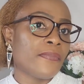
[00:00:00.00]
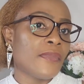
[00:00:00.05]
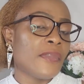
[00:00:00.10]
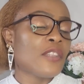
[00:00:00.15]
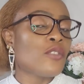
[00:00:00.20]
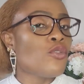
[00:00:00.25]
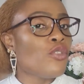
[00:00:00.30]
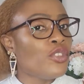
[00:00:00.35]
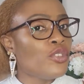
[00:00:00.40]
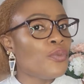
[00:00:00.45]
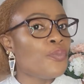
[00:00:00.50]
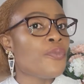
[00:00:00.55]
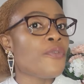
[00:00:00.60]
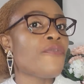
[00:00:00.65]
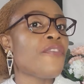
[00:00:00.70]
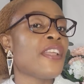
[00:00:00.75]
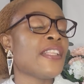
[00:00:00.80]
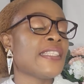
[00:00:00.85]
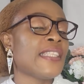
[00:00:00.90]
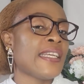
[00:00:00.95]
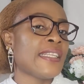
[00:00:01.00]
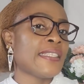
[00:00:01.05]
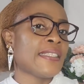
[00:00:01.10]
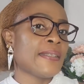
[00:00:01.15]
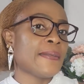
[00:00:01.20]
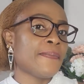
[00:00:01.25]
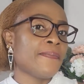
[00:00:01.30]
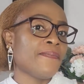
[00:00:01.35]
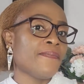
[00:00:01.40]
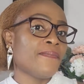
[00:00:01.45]
It's going to prevent that.
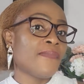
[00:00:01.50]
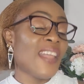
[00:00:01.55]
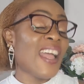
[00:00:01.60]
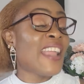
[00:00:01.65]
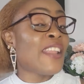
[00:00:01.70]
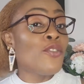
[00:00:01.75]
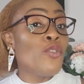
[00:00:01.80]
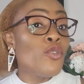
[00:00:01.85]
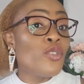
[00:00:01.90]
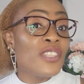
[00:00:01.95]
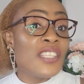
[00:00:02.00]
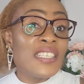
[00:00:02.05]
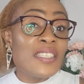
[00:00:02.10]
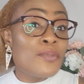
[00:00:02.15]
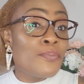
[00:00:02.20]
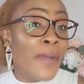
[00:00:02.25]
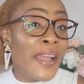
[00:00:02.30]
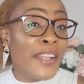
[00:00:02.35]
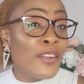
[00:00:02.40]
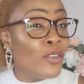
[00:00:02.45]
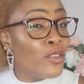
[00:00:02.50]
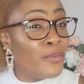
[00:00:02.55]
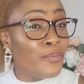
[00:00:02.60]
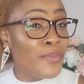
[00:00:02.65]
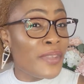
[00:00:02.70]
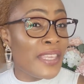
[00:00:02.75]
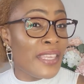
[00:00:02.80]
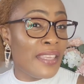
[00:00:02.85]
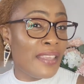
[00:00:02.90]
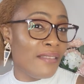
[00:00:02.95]
I know this might not
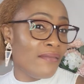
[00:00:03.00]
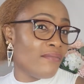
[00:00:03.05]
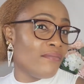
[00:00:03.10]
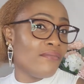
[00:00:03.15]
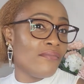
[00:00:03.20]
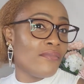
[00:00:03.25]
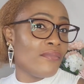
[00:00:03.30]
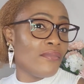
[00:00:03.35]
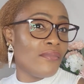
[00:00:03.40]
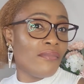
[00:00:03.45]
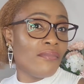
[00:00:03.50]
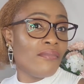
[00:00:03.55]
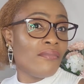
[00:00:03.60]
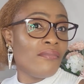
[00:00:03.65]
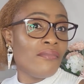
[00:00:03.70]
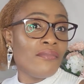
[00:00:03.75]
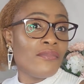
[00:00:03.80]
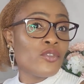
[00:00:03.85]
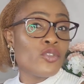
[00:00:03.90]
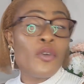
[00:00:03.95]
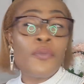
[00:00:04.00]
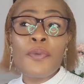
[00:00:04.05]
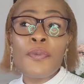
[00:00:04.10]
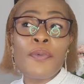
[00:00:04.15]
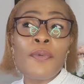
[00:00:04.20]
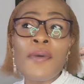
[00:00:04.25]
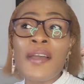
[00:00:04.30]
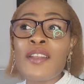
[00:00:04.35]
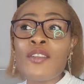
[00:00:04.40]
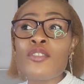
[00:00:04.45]
be, some
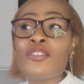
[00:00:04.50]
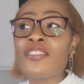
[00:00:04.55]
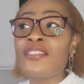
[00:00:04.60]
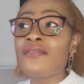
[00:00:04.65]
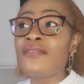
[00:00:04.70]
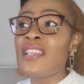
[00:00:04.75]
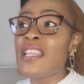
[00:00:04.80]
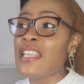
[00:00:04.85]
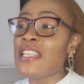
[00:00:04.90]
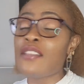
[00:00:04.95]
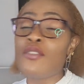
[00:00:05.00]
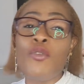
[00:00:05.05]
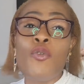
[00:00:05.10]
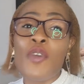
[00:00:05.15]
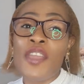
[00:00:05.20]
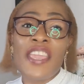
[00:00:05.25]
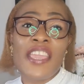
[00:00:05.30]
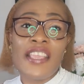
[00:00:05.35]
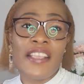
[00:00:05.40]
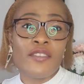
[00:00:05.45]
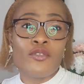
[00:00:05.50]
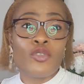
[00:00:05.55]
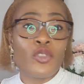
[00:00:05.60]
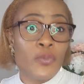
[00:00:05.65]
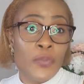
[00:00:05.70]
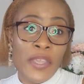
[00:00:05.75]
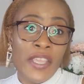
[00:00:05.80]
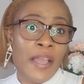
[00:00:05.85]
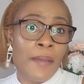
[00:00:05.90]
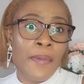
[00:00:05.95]
people might not see it okay to
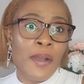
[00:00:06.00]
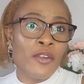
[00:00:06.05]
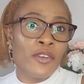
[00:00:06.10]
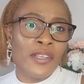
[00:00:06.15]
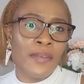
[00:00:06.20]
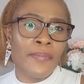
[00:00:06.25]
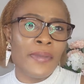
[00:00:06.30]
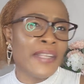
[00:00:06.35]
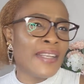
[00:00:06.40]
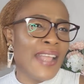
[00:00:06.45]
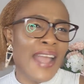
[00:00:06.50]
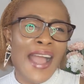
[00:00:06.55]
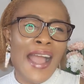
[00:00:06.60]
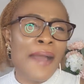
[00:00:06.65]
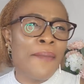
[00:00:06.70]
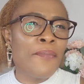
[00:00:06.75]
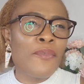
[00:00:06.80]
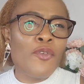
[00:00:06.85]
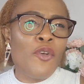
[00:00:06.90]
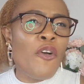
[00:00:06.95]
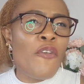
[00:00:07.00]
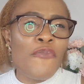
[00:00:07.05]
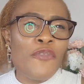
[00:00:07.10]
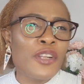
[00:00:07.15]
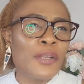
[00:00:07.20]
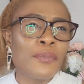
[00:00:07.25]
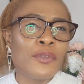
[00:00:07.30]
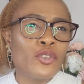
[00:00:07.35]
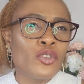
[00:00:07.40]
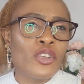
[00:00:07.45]
speak about it, but I'm
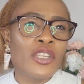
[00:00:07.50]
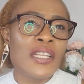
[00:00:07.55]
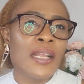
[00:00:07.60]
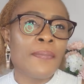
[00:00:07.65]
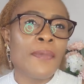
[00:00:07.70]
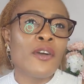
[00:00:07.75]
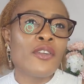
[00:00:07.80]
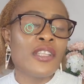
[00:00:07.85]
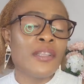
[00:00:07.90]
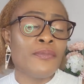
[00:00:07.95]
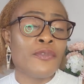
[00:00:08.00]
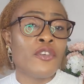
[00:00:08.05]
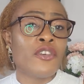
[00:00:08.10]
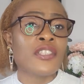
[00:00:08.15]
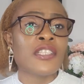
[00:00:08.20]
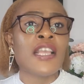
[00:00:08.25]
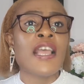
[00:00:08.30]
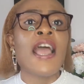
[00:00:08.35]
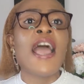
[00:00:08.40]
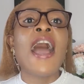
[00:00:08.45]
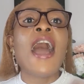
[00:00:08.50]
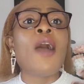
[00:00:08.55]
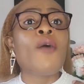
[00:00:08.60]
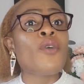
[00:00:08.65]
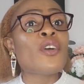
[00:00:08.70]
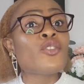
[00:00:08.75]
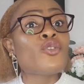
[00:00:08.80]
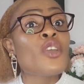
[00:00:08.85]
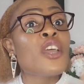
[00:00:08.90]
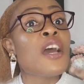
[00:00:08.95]
comfortable talking about it because I
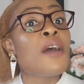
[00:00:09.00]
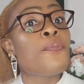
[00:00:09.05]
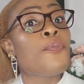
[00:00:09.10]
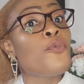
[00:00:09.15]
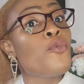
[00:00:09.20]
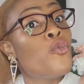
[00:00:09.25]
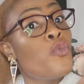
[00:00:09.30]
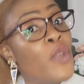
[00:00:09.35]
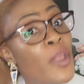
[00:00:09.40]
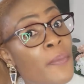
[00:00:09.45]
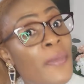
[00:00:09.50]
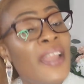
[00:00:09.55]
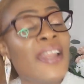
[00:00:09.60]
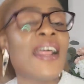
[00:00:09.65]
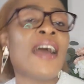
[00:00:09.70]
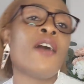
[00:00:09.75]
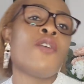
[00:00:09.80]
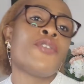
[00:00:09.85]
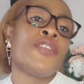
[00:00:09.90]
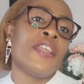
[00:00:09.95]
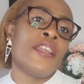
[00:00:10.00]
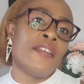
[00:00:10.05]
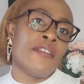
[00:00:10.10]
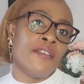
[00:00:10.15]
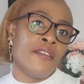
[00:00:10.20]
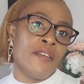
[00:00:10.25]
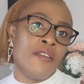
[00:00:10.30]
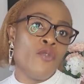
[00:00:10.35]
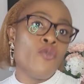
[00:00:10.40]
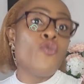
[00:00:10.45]
want to help women out there
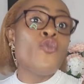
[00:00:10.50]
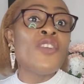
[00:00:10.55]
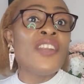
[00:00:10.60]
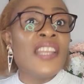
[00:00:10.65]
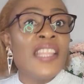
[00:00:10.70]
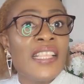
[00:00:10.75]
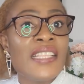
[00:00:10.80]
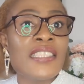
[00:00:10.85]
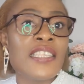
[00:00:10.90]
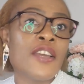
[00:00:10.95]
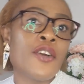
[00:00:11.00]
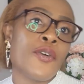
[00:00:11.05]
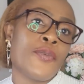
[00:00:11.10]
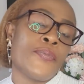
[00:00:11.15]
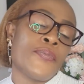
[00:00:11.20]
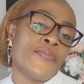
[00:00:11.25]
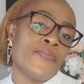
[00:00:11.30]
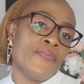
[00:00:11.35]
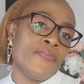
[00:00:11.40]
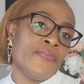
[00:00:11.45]
who need help.